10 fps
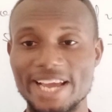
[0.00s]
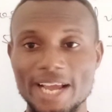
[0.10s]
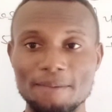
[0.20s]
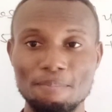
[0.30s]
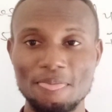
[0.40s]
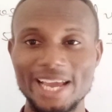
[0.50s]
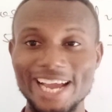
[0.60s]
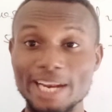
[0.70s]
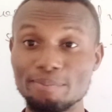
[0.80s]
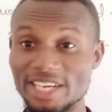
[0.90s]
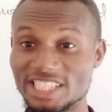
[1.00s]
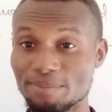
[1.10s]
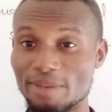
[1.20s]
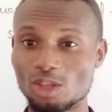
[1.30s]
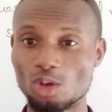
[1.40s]
the
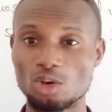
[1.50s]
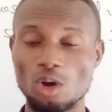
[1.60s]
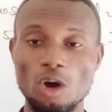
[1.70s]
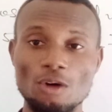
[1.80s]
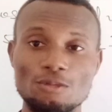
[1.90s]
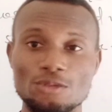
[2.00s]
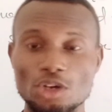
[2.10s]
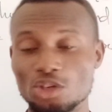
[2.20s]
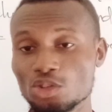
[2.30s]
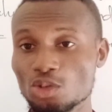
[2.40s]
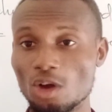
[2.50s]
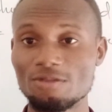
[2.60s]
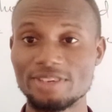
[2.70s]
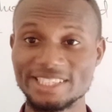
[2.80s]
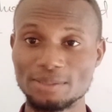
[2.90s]
elimination method of
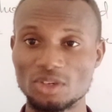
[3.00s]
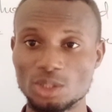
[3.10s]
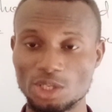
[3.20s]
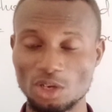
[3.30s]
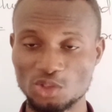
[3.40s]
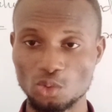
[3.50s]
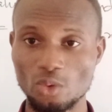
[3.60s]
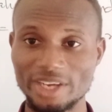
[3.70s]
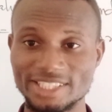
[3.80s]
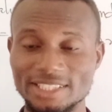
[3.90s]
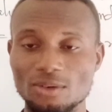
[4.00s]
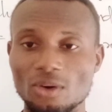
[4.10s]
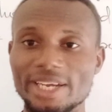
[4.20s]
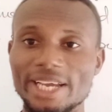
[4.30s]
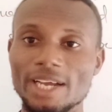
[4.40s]
solving simultaneous equation,
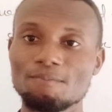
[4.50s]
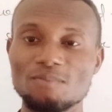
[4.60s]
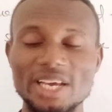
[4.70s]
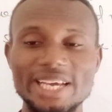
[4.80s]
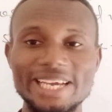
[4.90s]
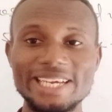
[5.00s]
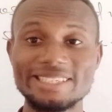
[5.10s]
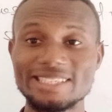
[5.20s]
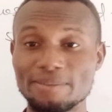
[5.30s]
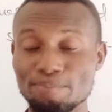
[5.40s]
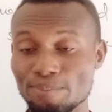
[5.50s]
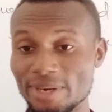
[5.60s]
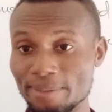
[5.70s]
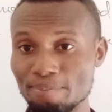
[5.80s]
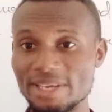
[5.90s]
okay, it
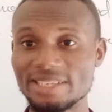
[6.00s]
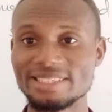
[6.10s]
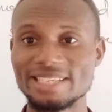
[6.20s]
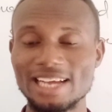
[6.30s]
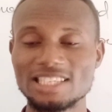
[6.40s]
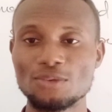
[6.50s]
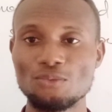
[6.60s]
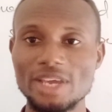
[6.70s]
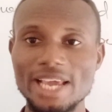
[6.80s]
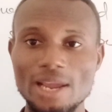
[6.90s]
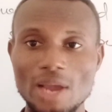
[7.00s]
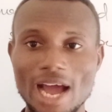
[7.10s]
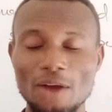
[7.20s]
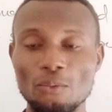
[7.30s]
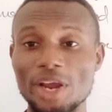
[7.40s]
simply means that we
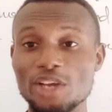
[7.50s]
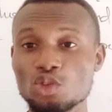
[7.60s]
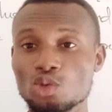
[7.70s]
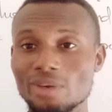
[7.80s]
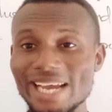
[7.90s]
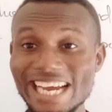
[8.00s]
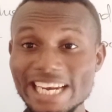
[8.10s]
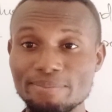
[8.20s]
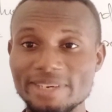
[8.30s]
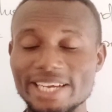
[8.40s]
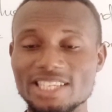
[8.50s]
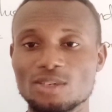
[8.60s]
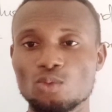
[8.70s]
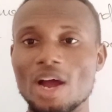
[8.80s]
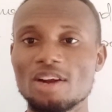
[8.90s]
are going to eliminate
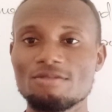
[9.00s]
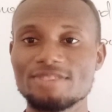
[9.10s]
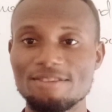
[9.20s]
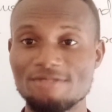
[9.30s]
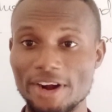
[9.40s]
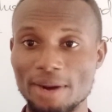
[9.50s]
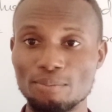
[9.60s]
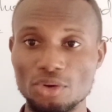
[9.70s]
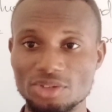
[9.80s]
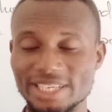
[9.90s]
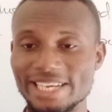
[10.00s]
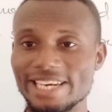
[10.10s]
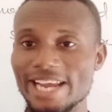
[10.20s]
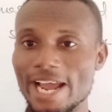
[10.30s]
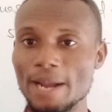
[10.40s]
one of the variables
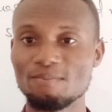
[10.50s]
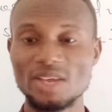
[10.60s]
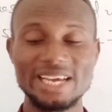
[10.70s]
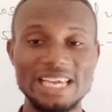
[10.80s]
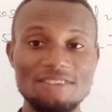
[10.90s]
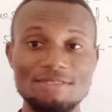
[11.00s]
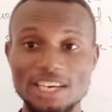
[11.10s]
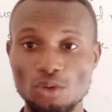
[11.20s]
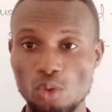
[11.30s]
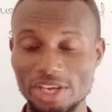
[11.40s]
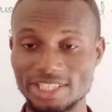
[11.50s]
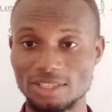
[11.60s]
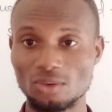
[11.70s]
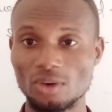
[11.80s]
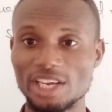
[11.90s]
in the given
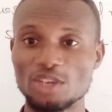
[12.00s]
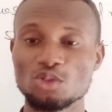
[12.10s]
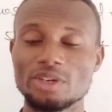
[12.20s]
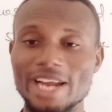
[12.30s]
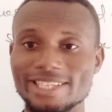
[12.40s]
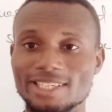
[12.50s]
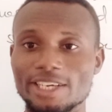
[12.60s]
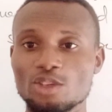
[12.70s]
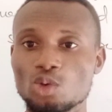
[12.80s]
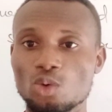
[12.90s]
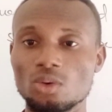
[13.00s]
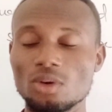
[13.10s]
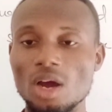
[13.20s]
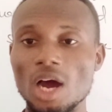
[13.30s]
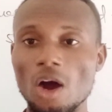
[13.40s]
equation. Okay, so that it
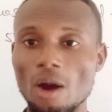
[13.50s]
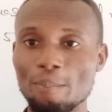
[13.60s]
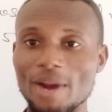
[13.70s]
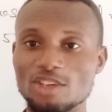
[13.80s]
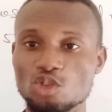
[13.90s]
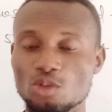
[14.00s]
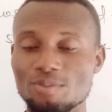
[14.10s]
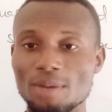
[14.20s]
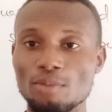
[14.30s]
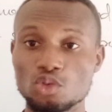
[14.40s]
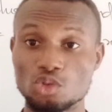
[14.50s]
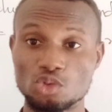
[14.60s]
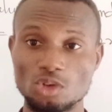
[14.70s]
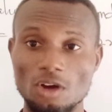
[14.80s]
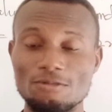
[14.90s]
will help us to be able to
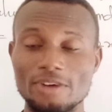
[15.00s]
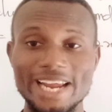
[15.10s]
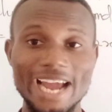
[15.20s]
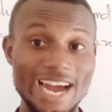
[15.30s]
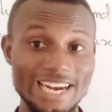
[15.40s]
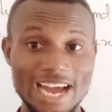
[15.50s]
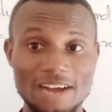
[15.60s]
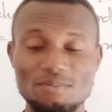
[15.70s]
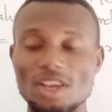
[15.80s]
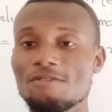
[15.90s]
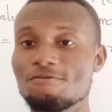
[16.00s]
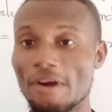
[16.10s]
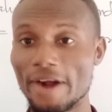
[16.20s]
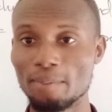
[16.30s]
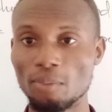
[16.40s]
solve for the other
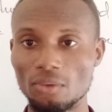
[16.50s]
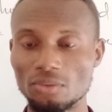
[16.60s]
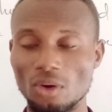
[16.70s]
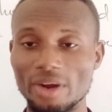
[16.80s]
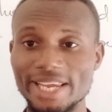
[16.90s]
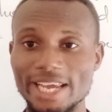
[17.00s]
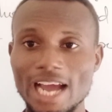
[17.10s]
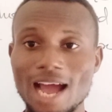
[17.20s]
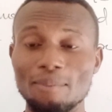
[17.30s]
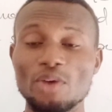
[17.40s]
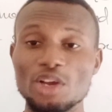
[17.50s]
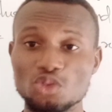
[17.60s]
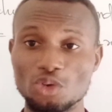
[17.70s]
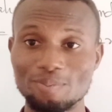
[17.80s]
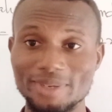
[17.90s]
variable. Okay, I'm going
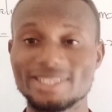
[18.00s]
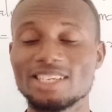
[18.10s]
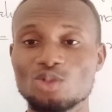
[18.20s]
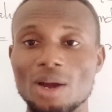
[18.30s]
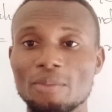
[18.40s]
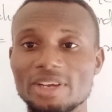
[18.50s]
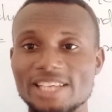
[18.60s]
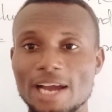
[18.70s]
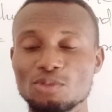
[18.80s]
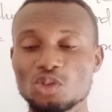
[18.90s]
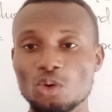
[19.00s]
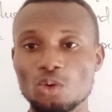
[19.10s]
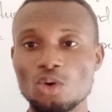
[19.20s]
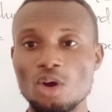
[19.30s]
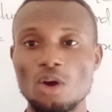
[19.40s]
to repeat it one more time.
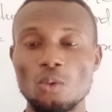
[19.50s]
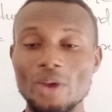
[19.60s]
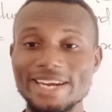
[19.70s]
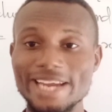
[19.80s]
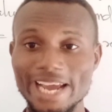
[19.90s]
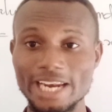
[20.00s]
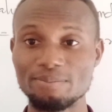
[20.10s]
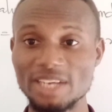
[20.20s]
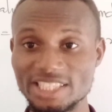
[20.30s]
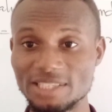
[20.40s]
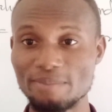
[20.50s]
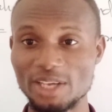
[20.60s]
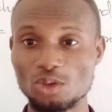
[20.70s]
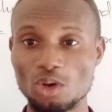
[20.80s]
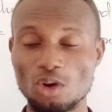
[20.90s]
So with the elimination
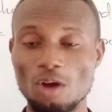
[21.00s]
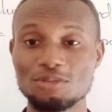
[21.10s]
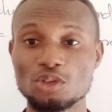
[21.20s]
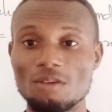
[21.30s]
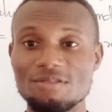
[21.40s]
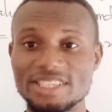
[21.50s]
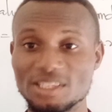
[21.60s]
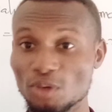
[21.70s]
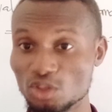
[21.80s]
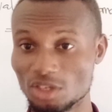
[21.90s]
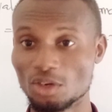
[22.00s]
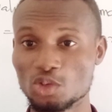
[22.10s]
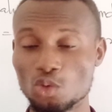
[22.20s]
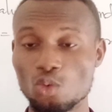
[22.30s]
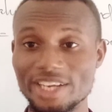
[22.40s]
method of solving
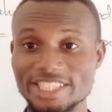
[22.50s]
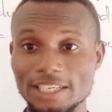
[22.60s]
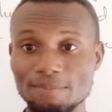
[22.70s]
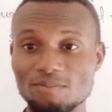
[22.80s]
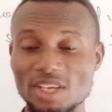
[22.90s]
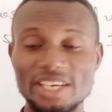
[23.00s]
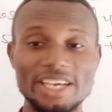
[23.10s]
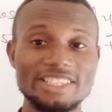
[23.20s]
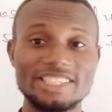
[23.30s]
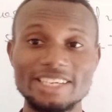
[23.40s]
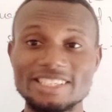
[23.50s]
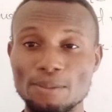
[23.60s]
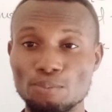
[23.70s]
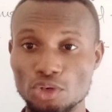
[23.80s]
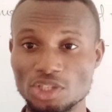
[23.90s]
simultaneous equation, it's just a
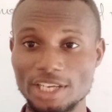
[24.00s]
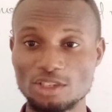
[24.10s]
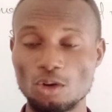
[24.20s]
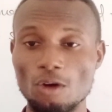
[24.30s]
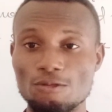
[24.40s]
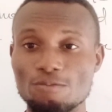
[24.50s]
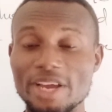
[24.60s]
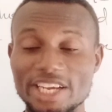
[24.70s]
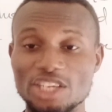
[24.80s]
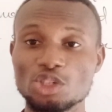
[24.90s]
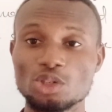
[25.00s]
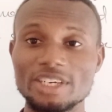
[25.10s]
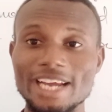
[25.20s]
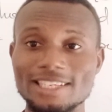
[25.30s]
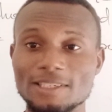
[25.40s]
process of making sure
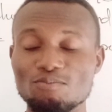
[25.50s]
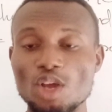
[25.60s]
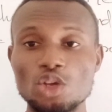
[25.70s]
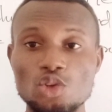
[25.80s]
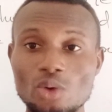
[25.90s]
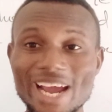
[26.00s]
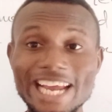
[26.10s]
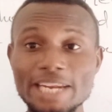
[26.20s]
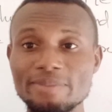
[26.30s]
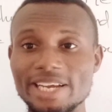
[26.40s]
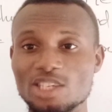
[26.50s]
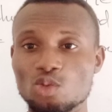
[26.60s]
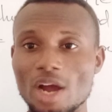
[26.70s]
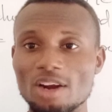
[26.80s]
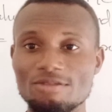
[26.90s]
that you eliminate
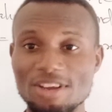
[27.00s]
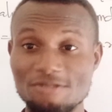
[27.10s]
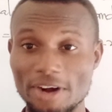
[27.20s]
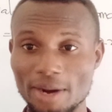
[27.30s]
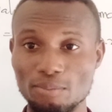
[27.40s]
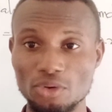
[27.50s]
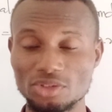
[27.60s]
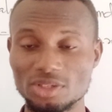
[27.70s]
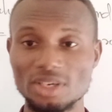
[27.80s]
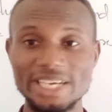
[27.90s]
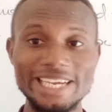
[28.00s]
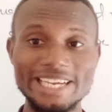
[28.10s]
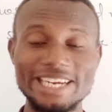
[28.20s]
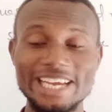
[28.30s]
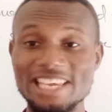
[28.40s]
one of the variables
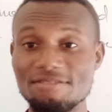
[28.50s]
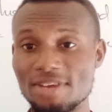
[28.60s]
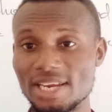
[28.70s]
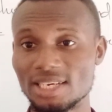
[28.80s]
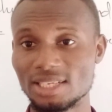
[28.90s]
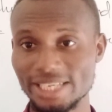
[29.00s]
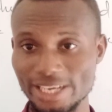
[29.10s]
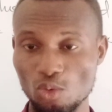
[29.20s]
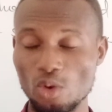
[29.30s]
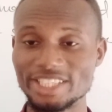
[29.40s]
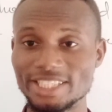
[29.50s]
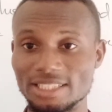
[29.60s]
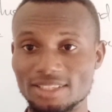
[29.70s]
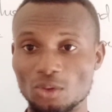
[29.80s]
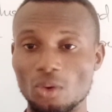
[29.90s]
in the given
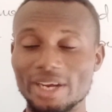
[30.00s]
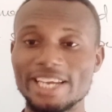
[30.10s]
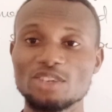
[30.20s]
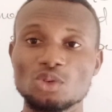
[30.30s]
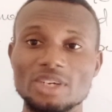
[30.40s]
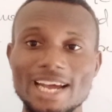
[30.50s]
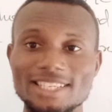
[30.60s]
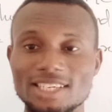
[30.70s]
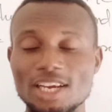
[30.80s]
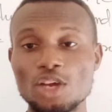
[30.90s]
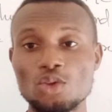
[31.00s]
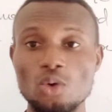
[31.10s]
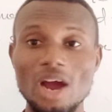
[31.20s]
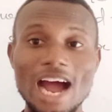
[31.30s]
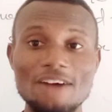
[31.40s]
equations. Okay, so that
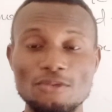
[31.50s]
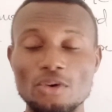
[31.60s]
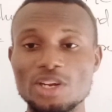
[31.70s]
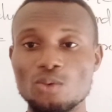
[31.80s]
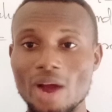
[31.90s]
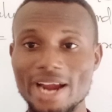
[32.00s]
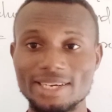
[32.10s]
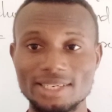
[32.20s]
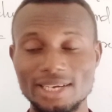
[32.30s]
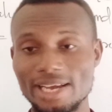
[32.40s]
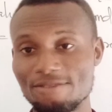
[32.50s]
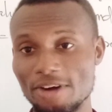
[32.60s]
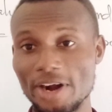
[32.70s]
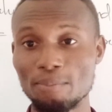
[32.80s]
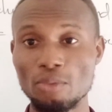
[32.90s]
you have only one
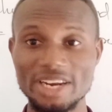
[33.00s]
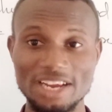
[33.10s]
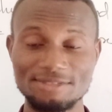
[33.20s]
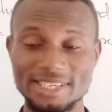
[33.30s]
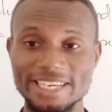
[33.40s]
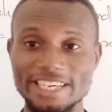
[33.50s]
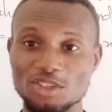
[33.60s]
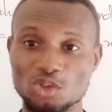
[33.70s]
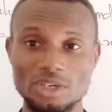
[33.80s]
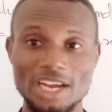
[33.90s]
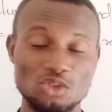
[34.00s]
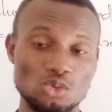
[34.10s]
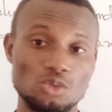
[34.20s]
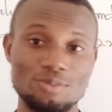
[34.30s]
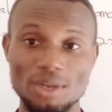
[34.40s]
variable left in it, so that
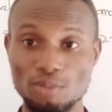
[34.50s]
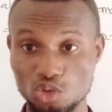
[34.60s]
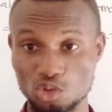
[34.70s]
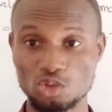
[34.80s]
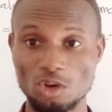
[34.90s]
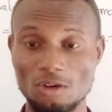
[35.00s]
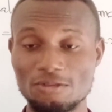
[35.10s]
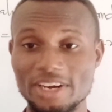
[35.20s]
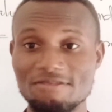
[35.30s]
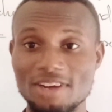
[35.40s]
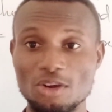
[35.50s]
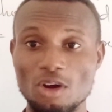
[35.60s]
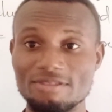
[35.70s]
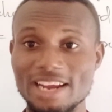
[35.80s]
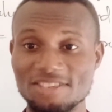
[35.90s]
you will be able to solve for the value
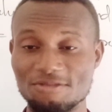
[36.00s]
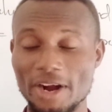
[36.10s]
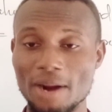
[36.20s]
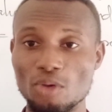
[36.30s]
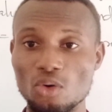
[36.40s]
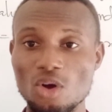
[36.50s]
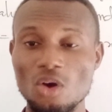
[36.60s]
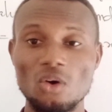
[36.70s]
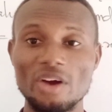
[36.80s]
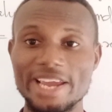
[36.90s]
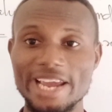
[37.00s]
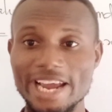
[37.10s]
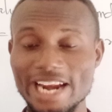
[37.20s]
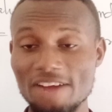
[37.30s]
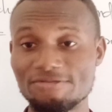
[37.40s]
of that variable. Okay,
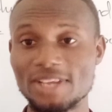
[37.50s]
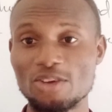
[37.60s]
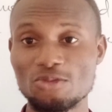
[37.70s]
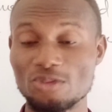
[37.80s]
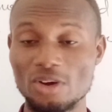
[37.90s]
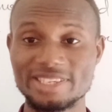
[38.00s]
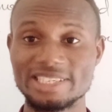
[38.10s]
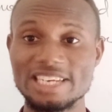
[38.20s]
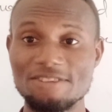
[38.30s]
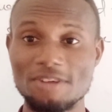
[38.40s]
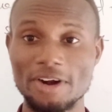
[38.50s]
and after you've gotten the